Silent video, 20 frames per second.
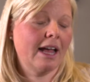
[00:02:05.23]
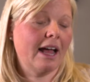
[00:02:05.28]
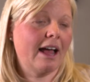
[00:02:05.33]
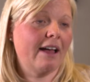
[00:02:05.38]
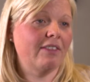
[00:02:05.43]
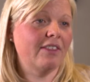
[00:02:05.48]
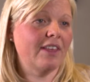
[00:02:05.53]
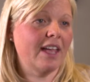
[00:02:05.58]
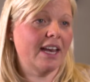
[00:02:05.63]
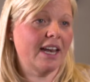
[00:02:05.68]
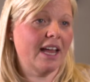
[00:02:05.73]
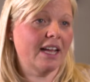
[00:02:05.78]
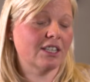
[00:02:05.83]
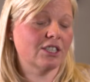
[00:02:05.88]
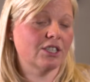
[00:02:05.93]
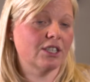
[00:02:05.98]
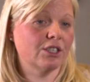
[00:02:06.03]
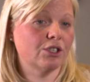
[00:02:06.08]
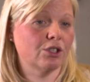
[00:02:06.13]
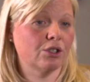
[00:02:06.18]
and then
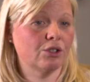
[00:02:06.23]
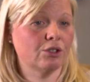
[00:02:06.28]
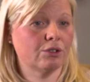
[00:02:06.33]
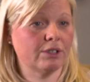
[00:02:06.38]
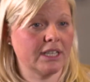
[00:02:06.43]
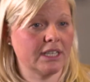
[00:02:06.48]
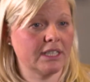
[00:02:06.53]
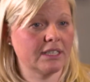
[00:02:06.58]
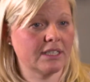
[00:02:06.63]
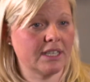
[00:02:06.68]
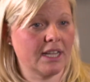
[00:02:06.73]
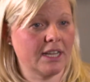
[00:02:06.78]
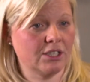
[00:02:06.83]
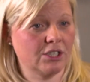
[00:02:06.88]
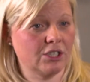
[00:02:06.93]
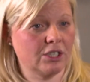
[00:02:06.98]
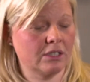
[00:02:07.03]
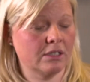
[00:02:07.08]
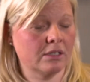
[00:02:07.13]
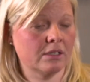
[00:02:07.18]
actually do training
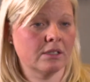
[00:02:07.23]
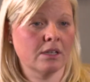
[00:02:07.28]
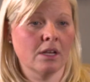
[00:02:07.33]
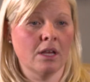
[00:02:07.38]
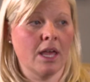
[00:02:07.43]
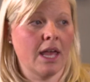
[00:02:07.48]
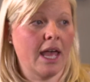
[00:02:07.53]
sessions